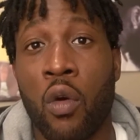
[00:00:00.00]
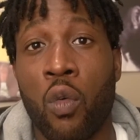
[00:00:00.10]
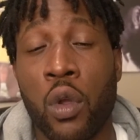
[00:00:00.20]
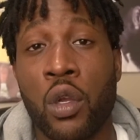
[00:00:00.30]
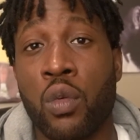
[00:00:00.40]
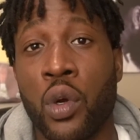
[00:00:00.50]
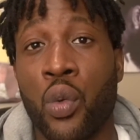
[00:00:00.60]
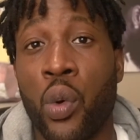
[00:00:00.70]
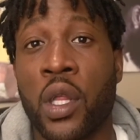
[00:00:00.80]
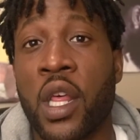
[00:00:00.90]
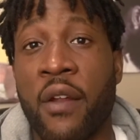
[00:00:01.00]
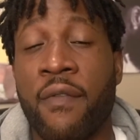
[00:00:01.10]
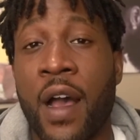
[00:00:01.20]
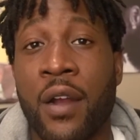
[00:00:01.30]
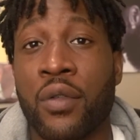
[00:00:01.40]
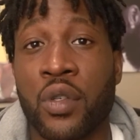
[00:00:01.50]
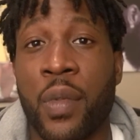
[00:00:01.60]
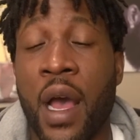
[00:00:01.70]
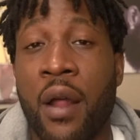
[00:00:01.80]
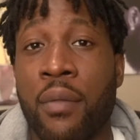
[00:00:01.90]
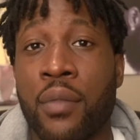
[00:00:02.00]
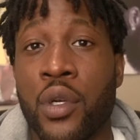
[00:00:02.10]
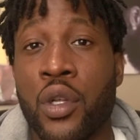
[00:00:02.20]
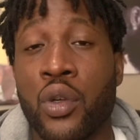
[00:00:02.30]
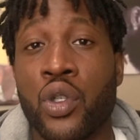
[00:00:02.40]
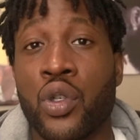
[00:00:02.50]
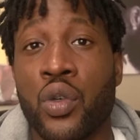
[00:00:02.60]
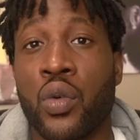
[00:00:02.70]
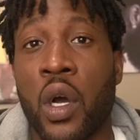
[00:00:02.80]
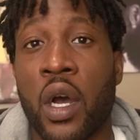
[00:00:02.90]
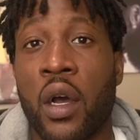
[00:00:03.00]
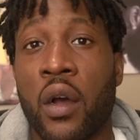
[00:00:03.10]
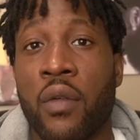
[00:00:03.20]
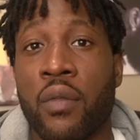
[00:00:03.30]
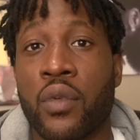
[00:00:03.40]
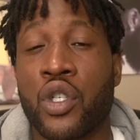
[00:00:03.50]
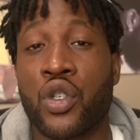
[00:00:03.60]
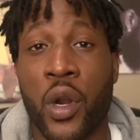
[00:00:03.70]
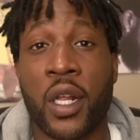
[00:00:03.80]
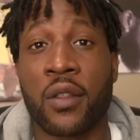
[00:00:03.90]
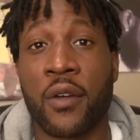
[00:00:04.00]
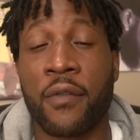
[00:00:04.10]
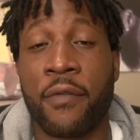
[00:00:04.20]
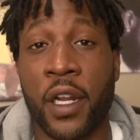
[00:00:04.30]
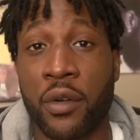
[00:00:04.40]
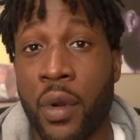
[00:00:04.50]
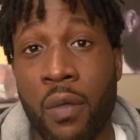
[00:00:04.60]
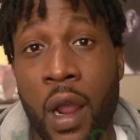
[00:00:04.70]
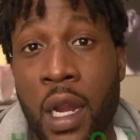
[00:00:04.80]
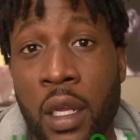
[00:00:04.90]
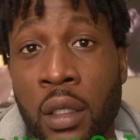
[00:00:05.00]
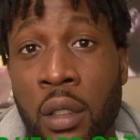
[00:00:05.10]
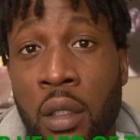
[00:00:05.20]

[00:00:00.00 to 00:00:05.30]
We would win that final spot due to strength of victory rating.